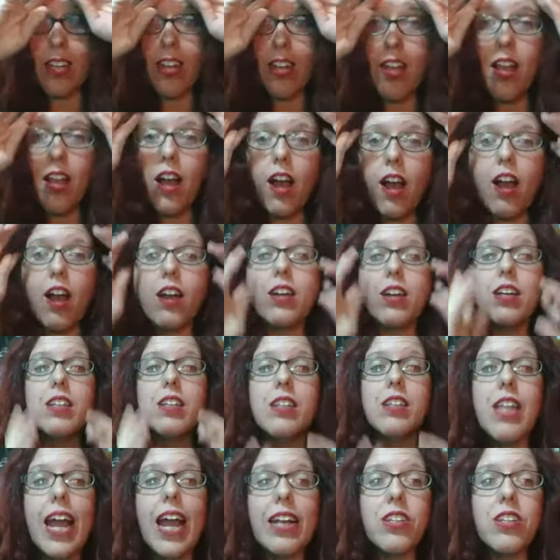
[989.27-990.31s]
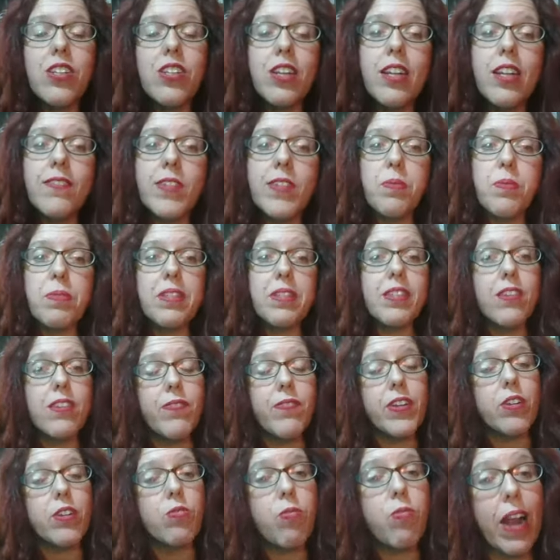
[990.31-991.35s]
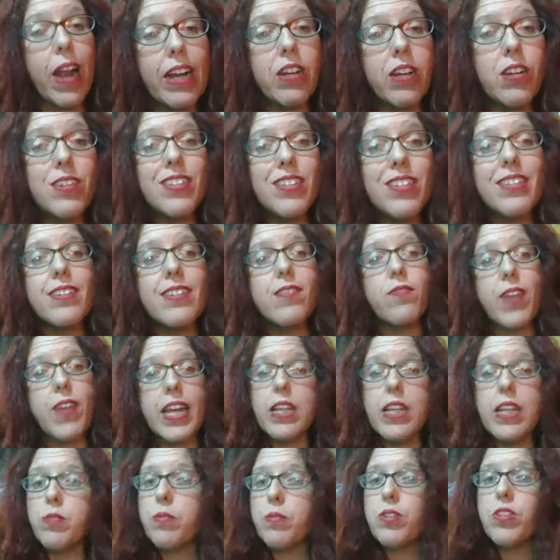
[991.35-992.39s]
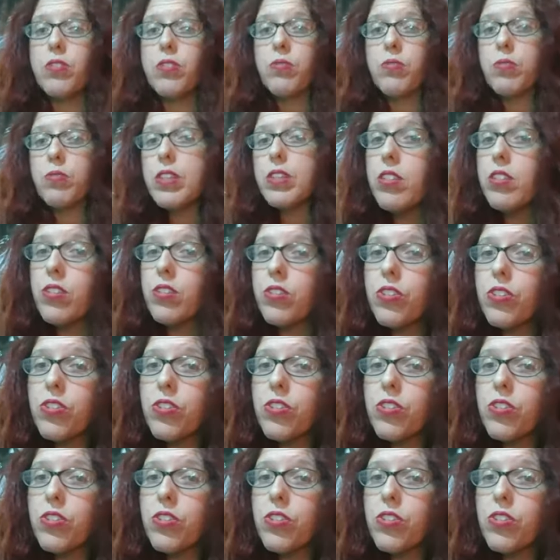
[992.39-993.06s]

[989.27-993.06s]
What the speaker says: Our collection of specific records is available to researchers,